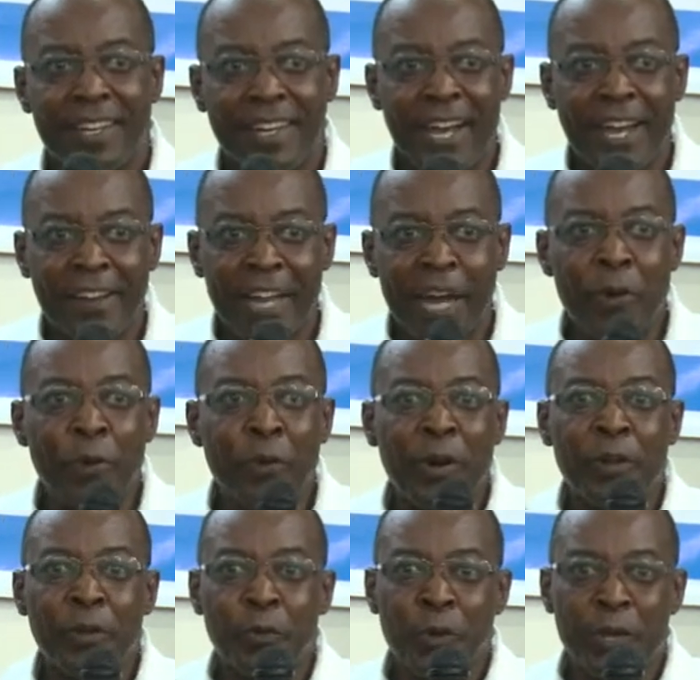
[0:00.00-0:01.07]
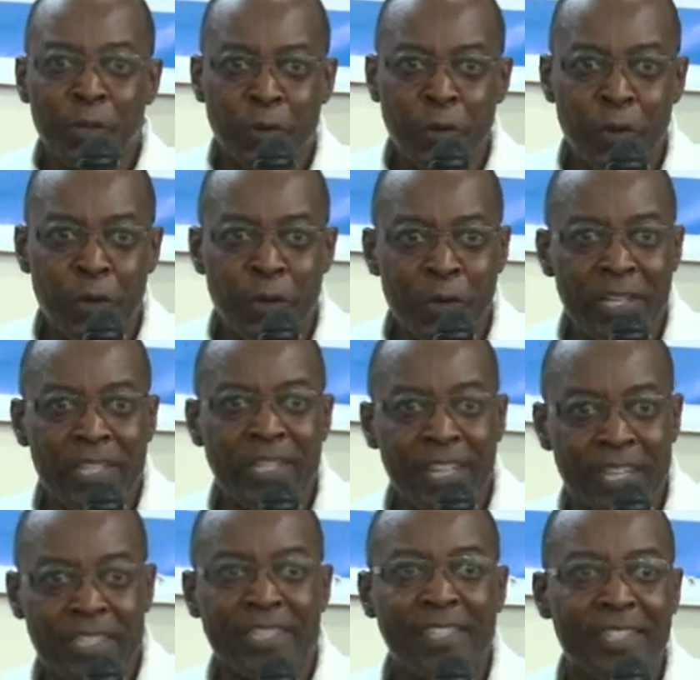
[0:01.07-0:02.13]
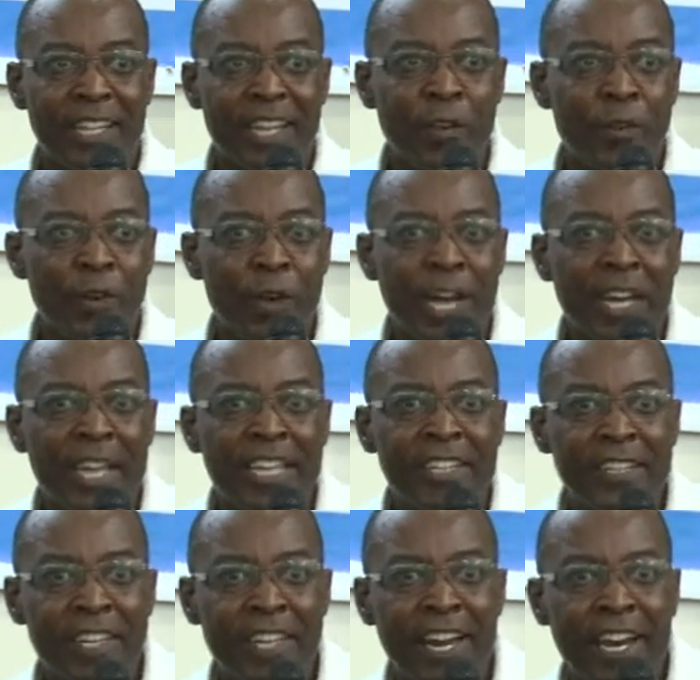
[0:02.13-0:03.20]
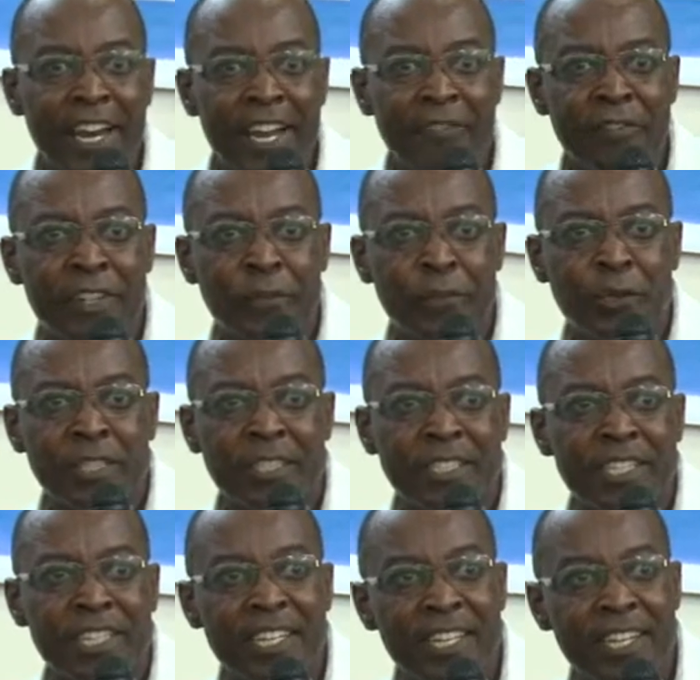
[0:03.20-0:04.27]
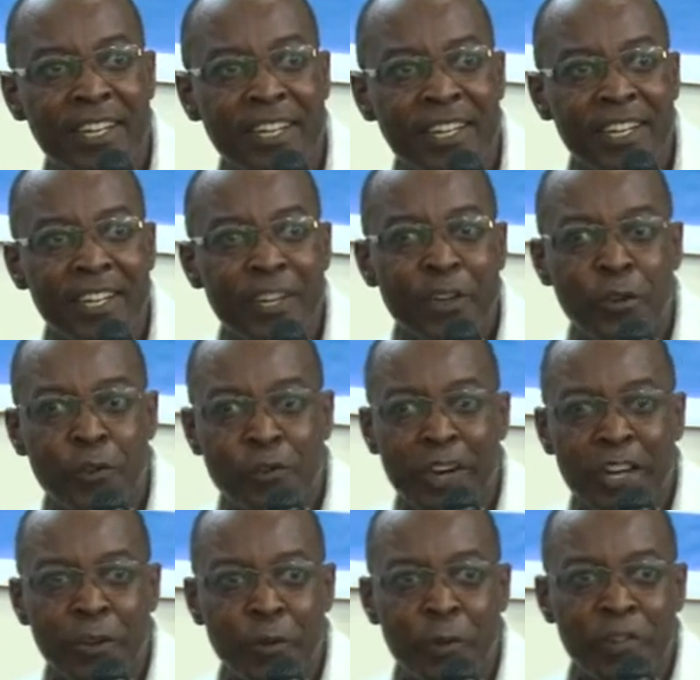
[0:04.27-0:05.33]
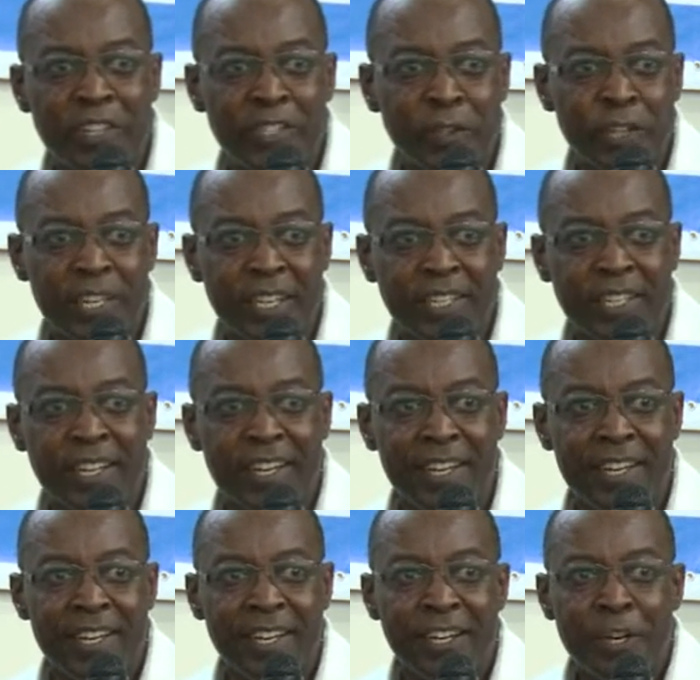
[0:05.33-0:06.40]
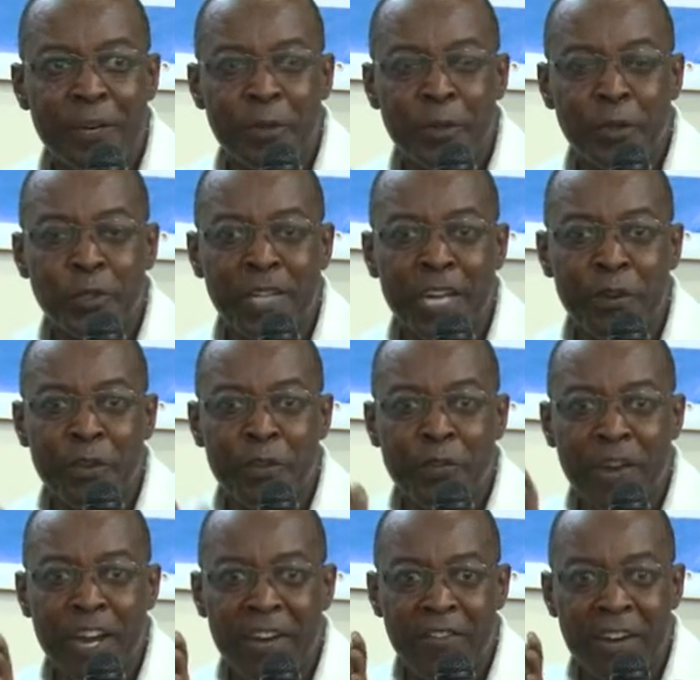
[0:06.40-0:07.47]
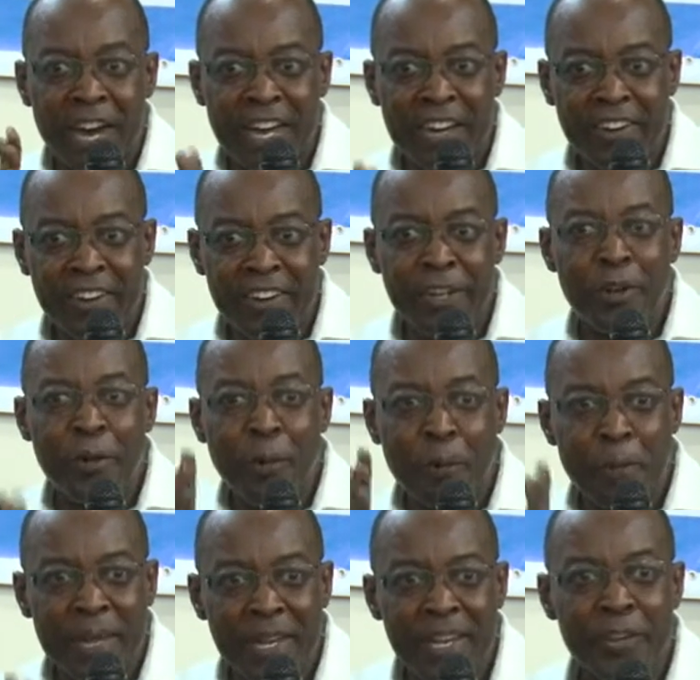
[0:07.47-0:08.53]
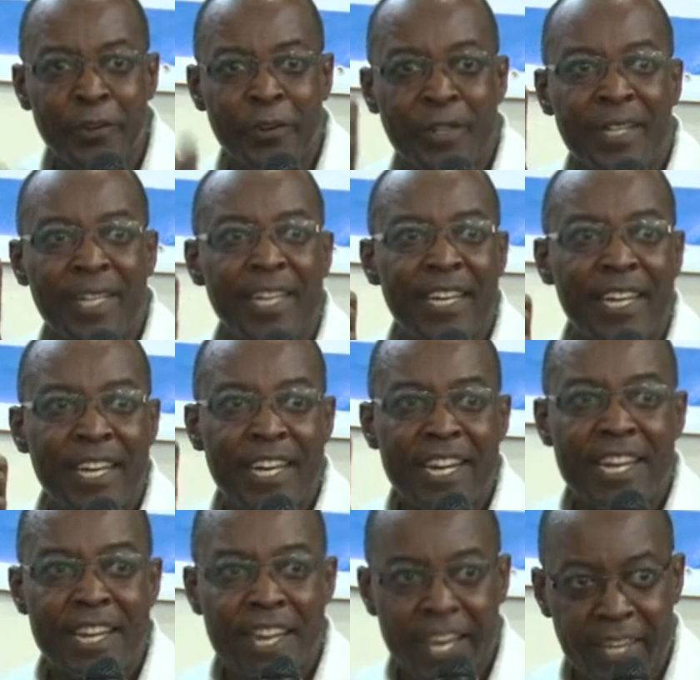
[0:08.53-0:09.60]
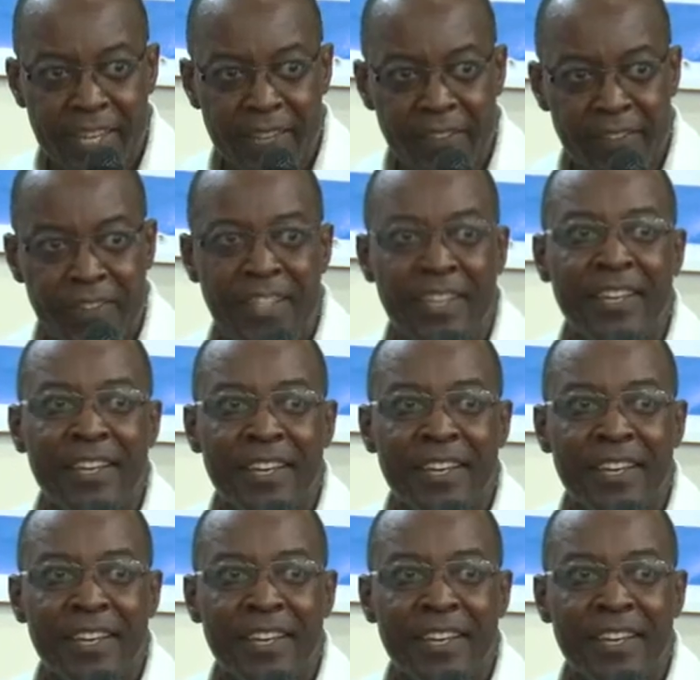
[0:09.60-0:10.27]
and now once you want to calculate that, then you can easily arrive at what is needed to fund universal healthcare. Because now if you have 100 million days, eh,